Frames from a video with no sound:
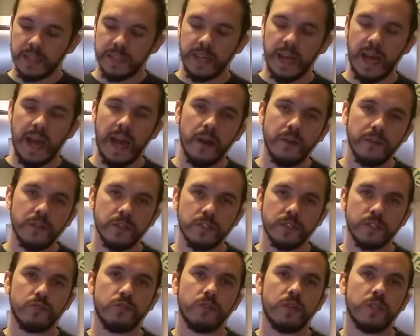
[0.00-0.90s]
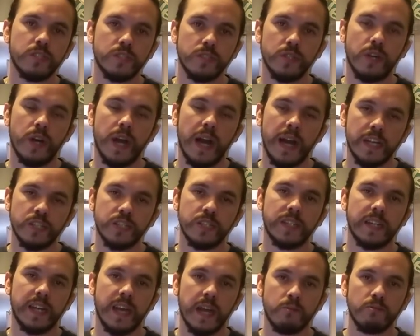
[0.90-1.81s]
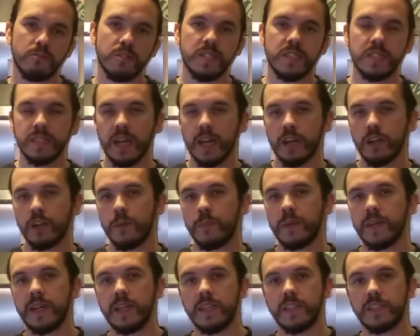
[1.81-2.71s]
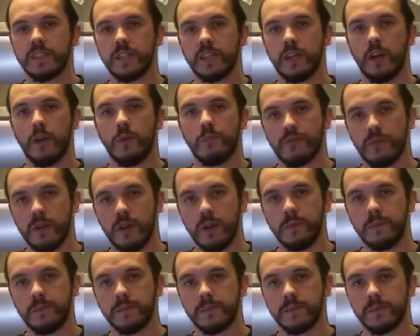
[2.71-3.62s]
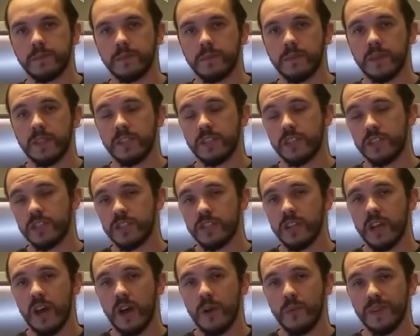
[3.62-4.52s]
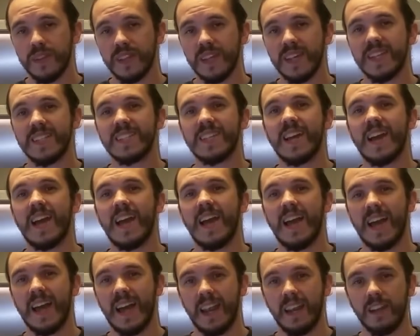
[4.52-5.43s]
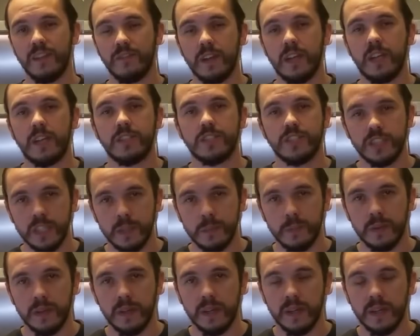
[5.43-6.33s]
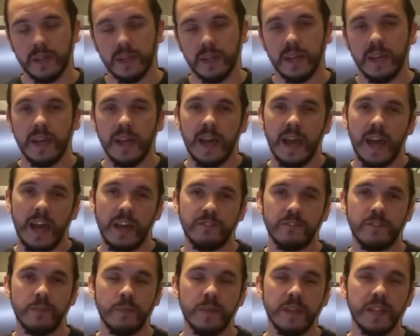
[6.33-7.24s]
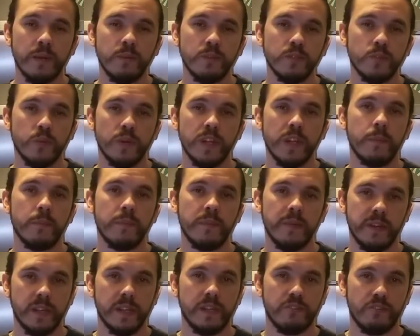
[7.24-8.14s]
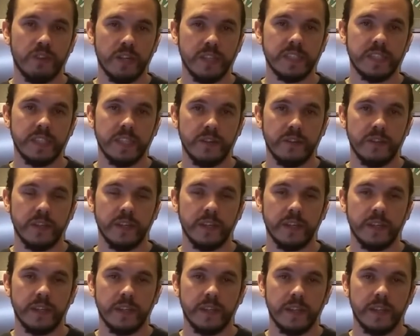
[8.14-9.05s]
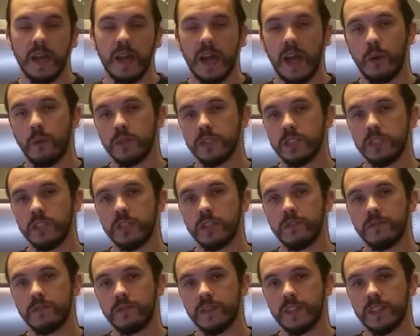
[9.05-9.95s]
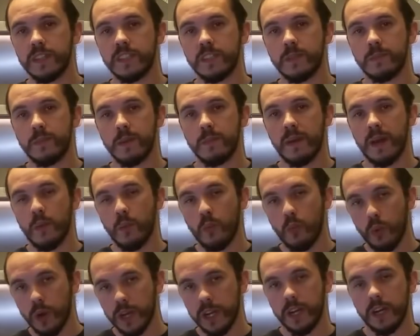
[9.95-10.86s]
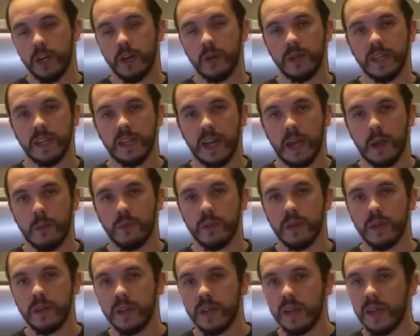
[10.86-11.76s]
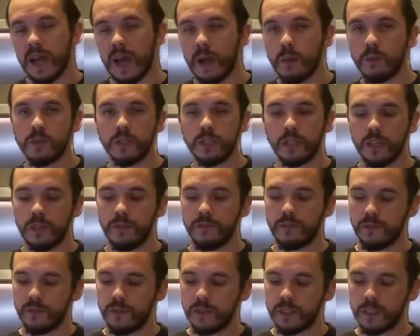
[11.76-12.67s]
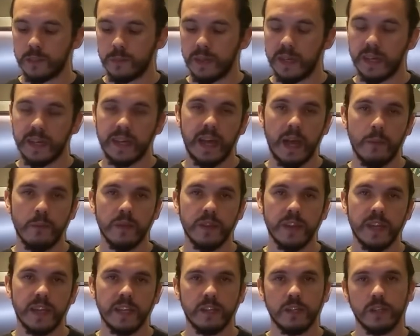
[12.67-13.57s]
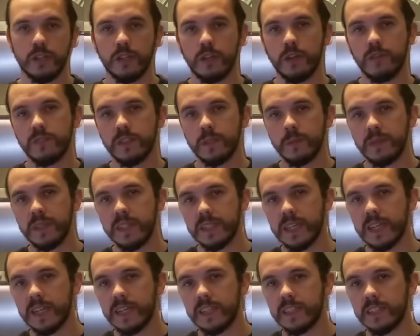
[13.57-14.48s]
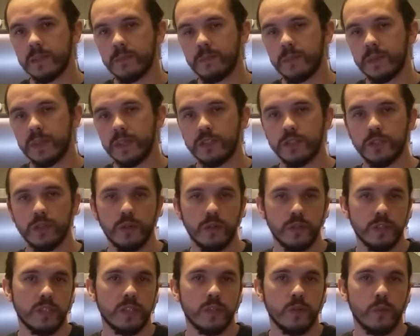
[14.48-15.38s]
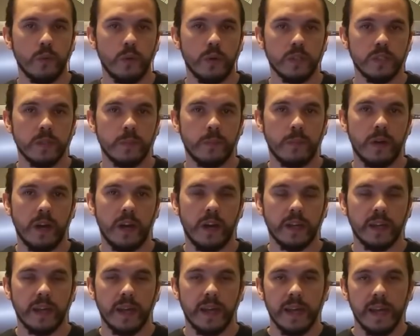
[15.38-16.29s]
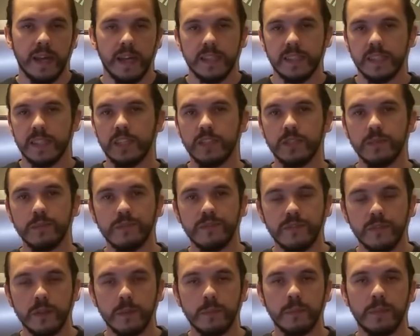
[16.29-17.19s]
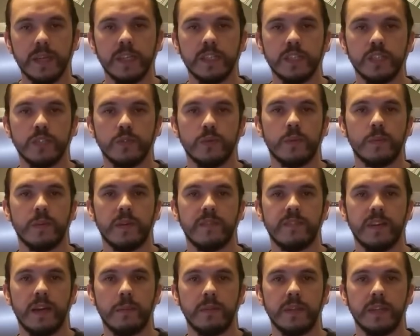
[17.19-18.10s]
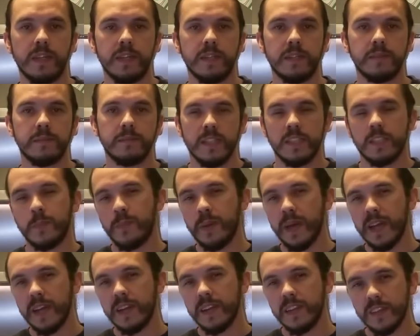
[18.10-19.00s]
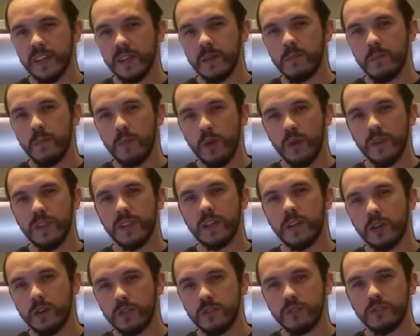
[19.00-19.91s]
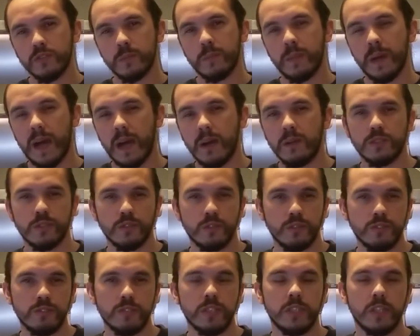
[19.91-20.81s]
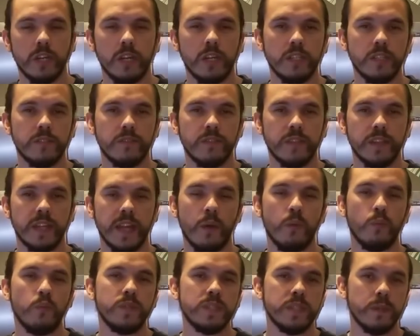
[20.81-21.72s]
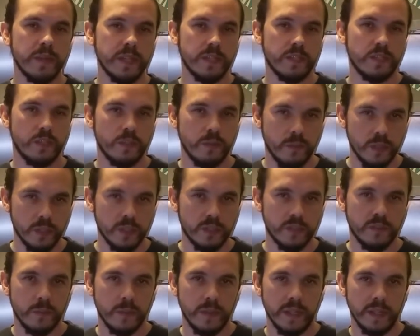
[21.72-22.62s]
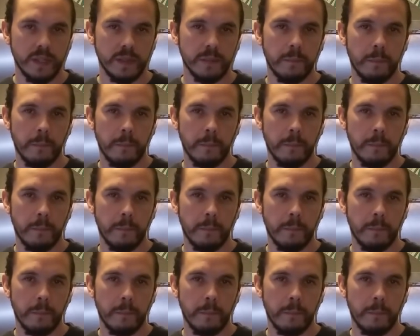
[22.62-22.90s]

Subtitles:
So how does a Crosstour Action Camera stack up against the GoPro? To start with, it's a hell of a lot cheaper. And for me, that was one of the main criteria. I wasn't looking for this to be my one and only camera. I was looking for it to be a camera that I could comfortably take to the beach or to the water park and take some fun pictures with my family. To pay anything more than £100 or $100 for that was a bit too much for me.